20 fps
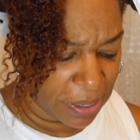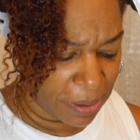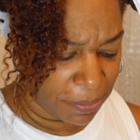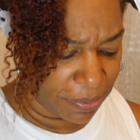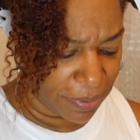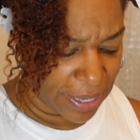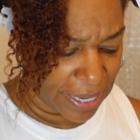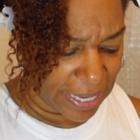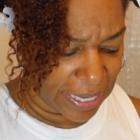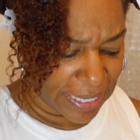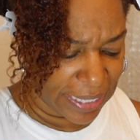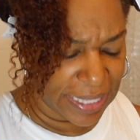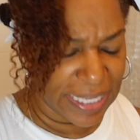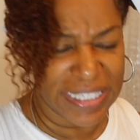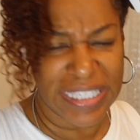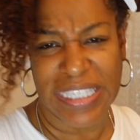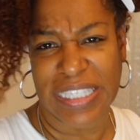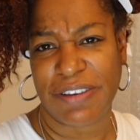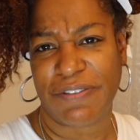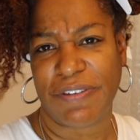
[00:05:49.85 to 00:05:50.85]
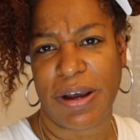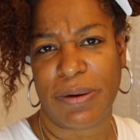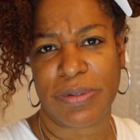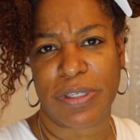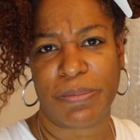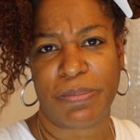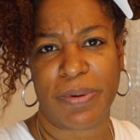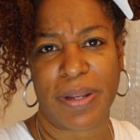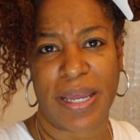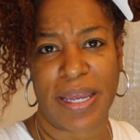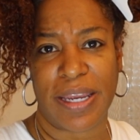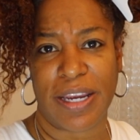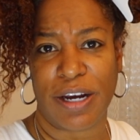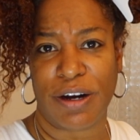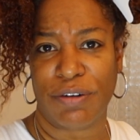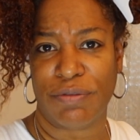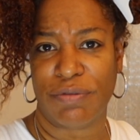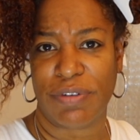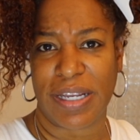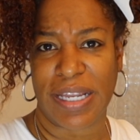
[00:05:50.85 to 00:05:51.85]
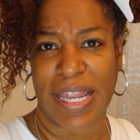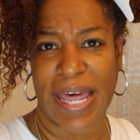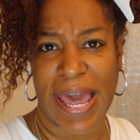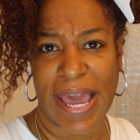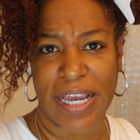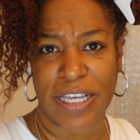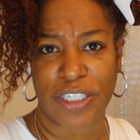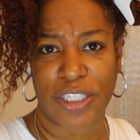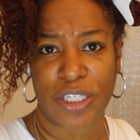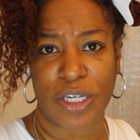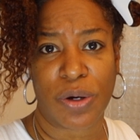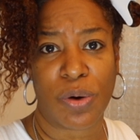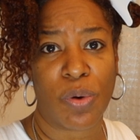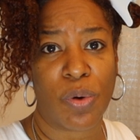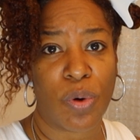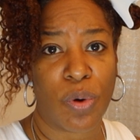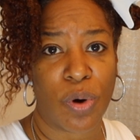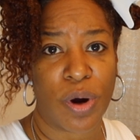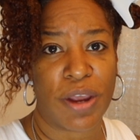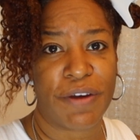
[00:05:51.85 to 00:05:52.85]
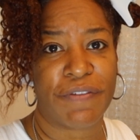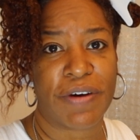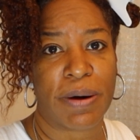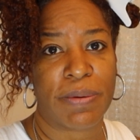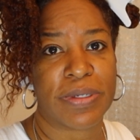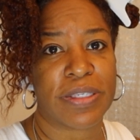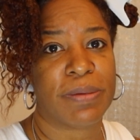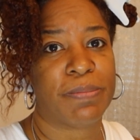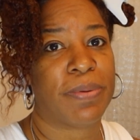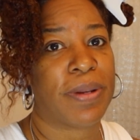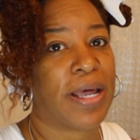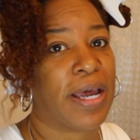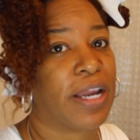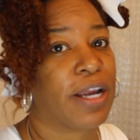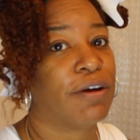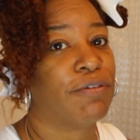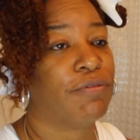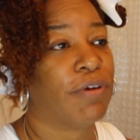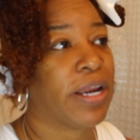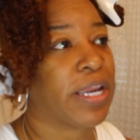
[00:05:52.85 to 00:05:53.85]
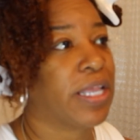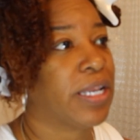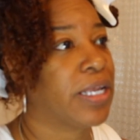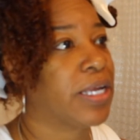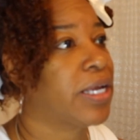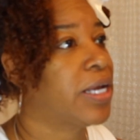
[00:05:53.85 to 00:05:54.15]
be applying this as if I was applying a relaxer or if I was applying a regular